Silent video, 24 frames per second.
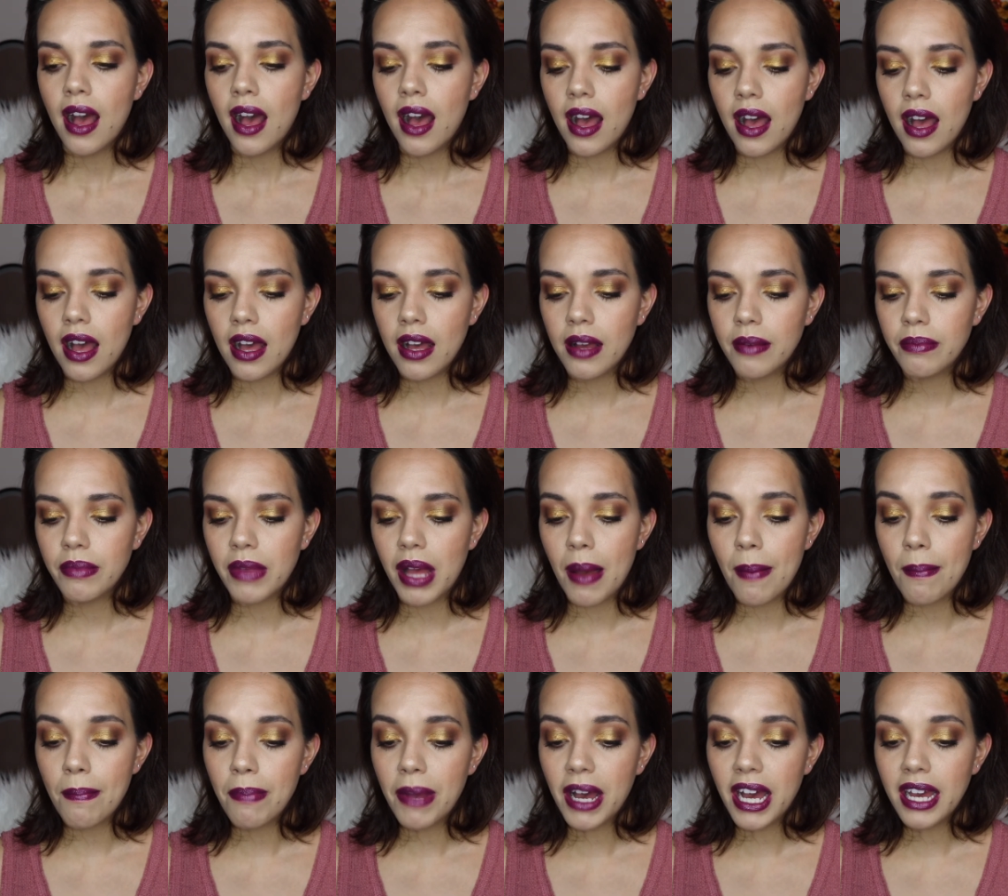
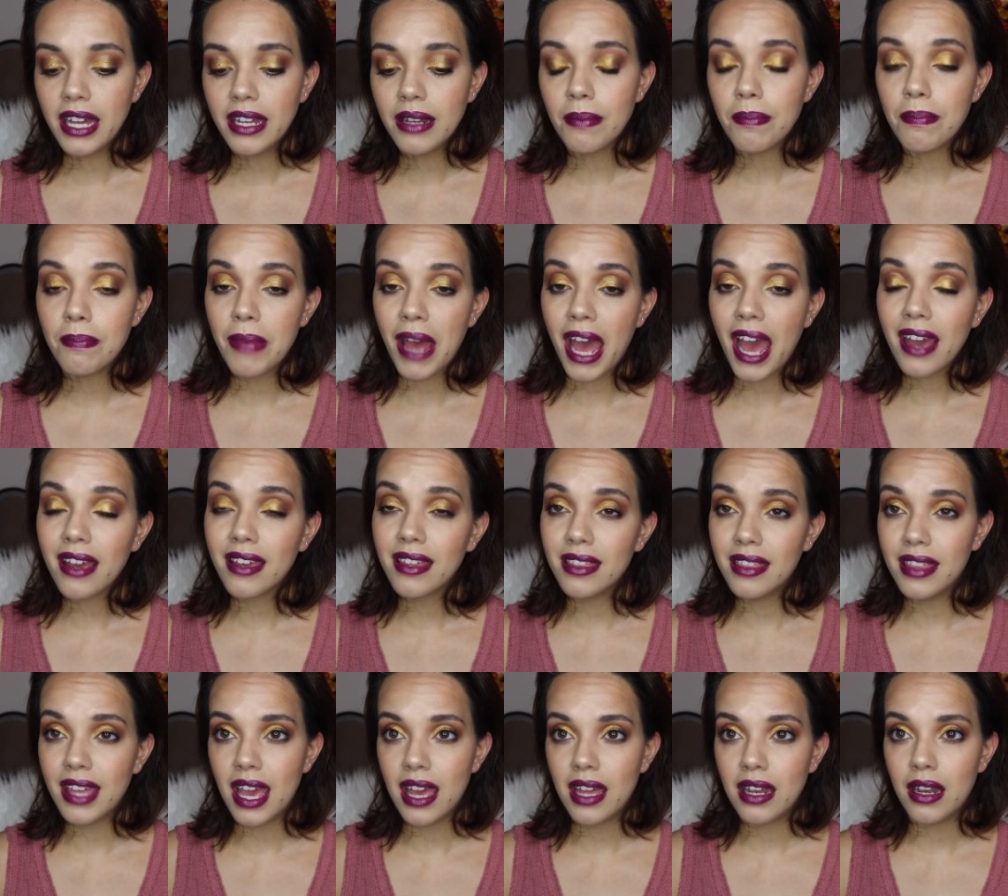But back
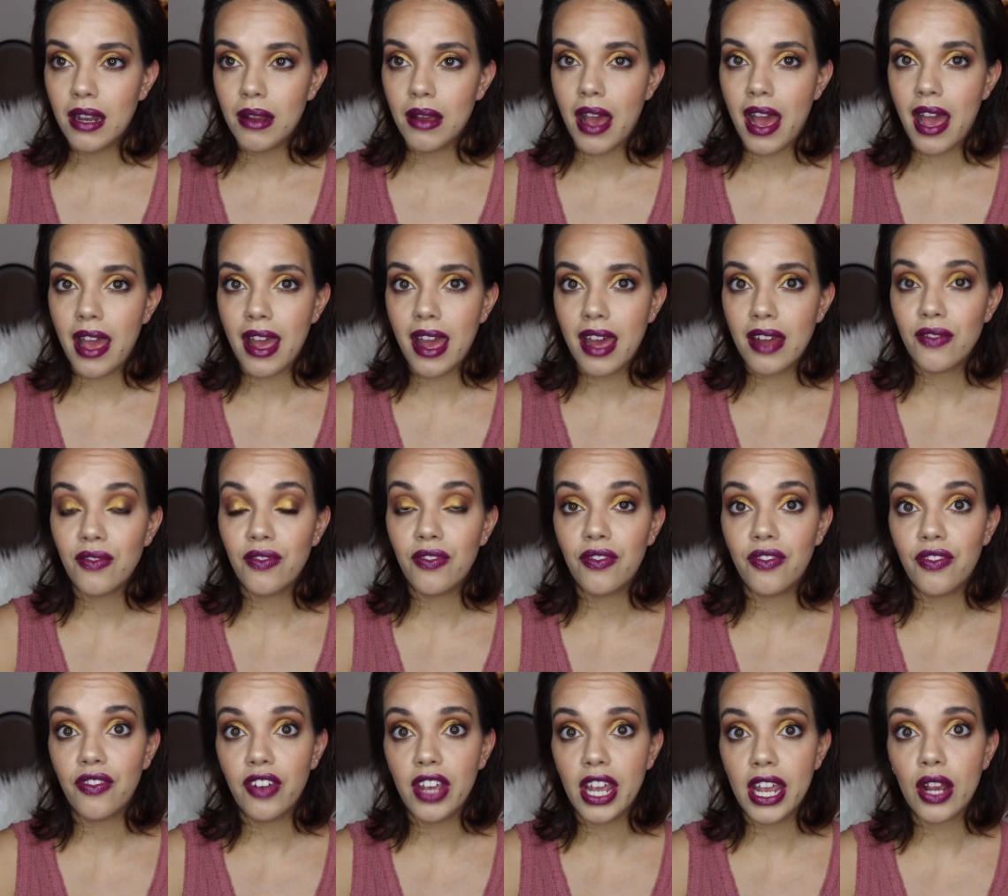then I had
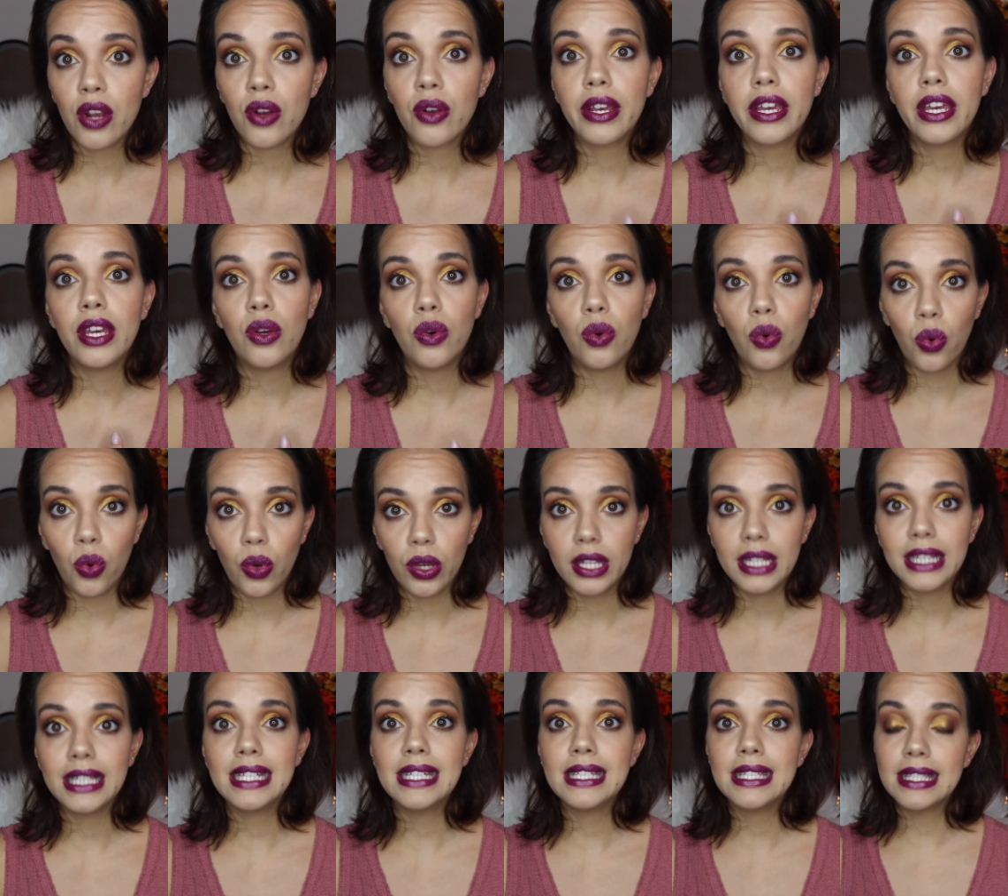very
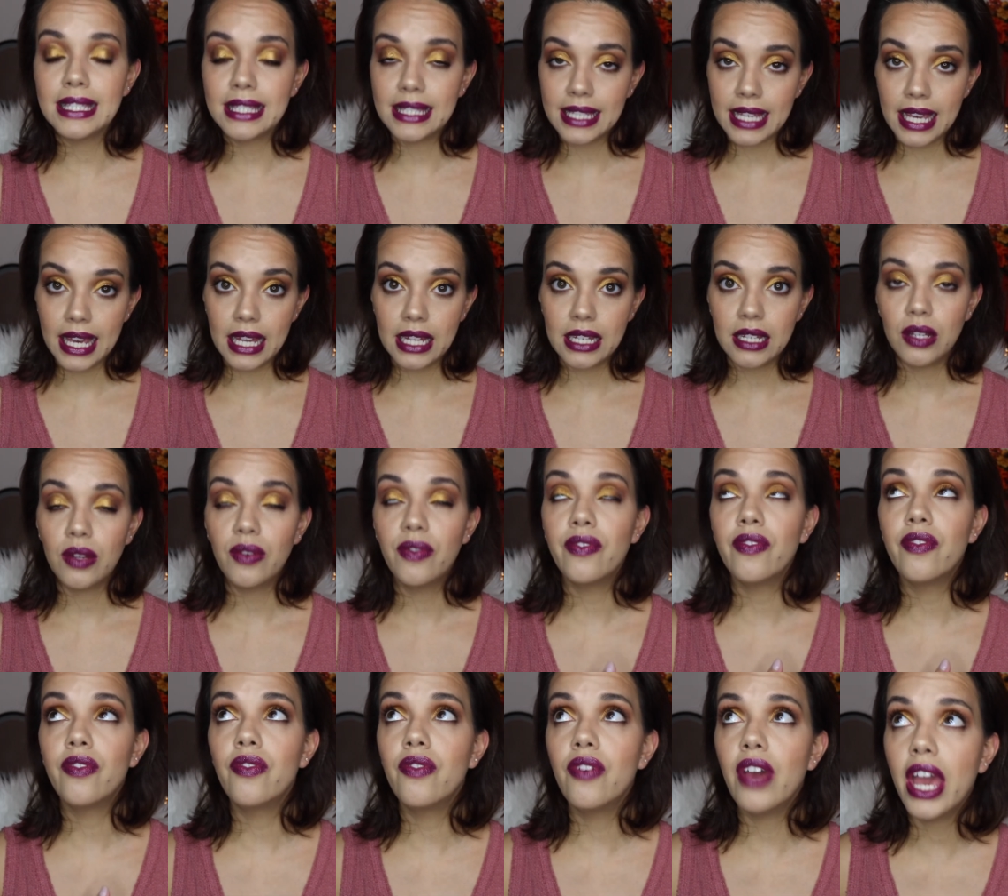oily skin,
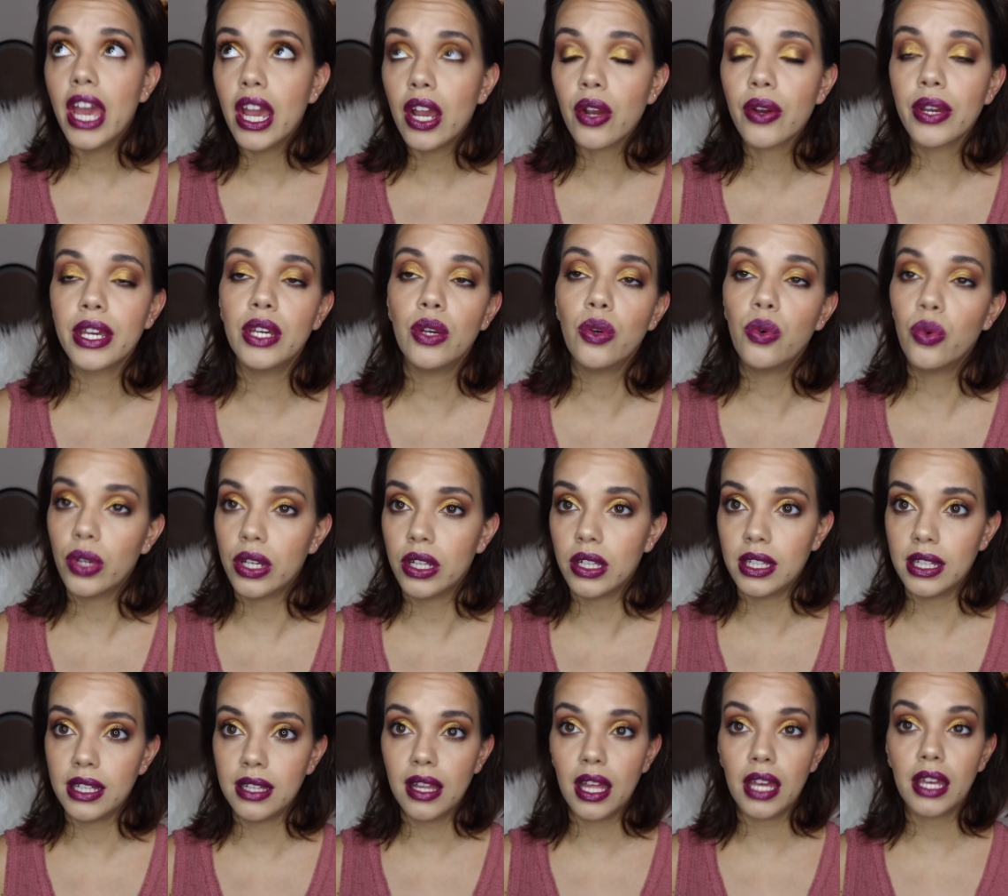very
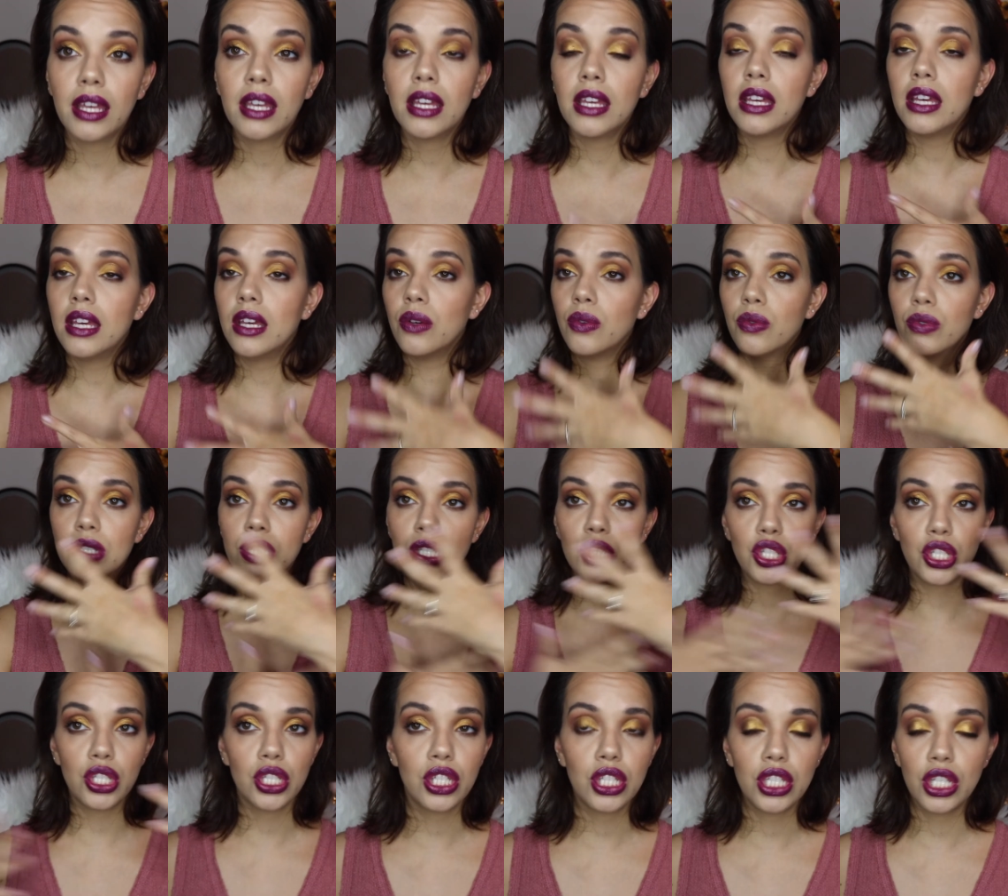oily, like it was
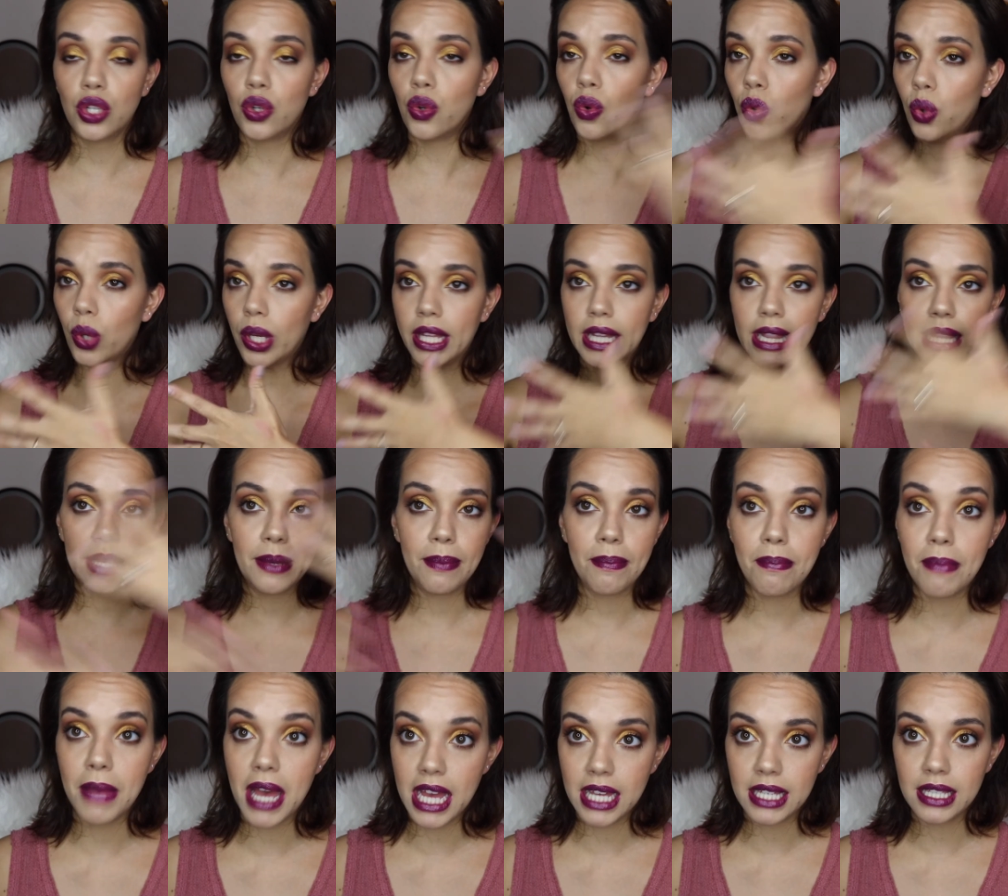just an oily
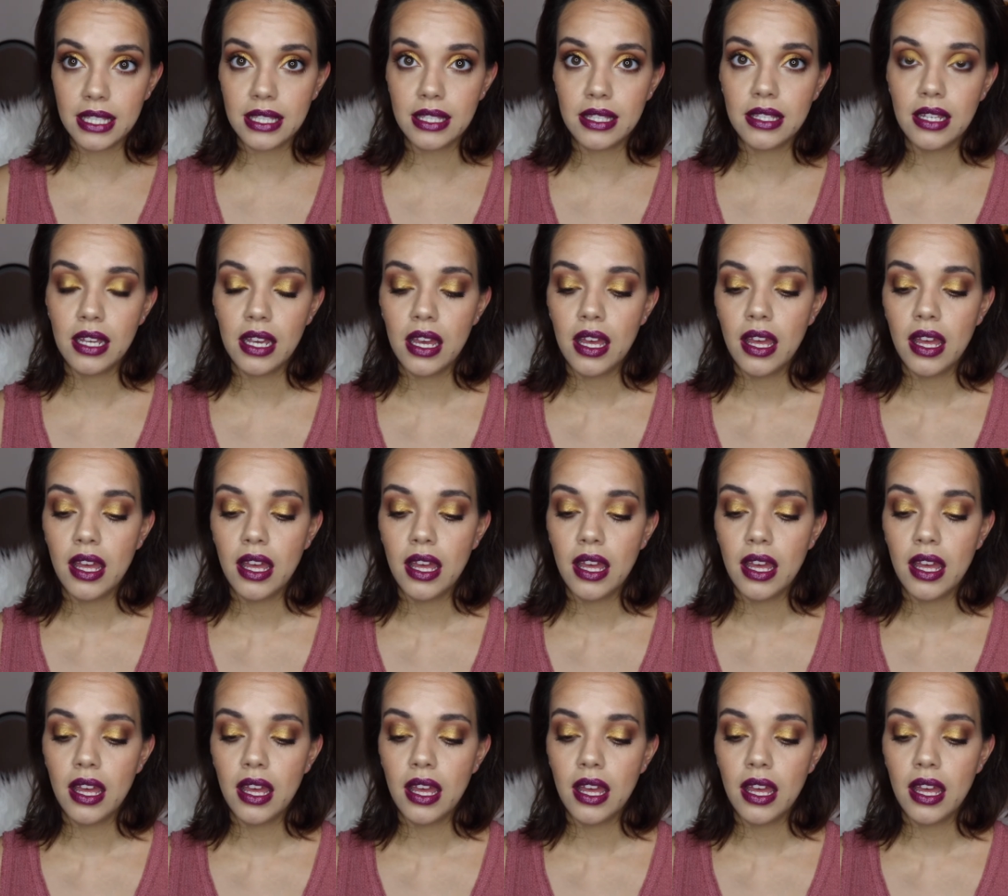mess.